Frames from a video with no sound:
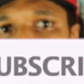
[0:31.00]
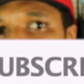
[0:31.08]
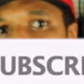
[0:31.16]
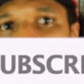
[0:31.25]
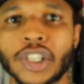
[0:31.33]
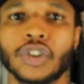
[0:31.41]

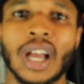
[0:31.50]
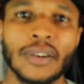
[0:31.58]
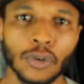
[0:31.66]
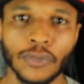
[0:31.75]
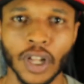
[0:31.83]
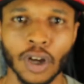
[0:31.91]
or my
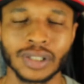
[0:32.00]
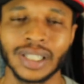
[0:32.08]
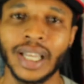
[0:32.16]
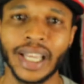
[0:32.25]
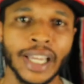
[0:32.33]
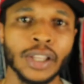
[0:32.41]
travel vlogs.
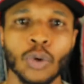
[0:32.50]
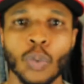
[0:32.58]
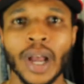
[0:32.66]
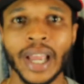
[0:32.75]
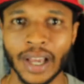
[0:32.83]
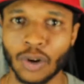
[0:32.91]
Either
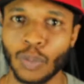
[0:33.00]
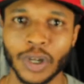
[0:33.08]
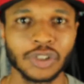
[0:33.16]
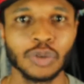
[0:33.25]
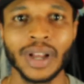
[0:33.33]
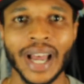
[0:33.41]
way, I don't
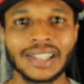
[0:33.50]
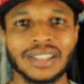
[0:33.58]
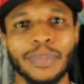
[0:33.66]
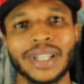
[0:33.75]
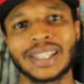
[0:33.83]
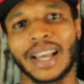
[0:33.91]
want you guys to
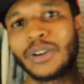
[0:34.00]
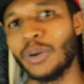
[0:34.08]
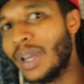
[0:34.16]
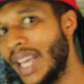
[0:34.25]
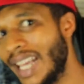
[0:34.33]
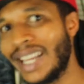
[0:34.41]
miss out on
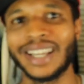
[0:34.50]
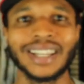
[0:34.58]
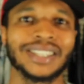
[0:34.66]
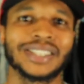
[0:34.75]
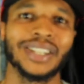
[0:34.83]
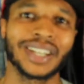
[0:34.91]
any
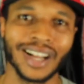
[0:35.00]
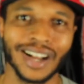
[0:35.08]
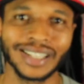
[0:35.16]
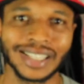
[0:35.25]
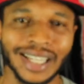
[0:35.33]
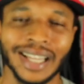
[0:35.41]
of the good
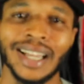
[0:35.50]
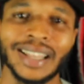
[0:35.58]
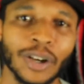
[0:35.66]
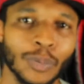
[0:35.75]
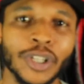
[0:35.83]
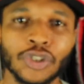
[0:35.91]
content
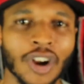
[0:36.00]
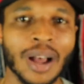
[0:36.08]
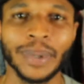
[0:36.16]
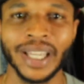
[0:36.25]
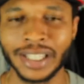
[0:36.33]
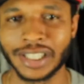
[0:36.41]
that we
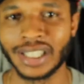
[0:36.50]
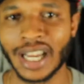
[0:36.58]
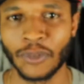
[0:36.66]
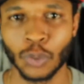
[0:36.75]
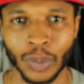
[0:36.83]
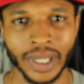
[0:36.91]
drop each and
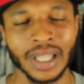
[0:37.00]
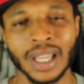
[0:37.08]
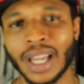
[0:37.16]
every week.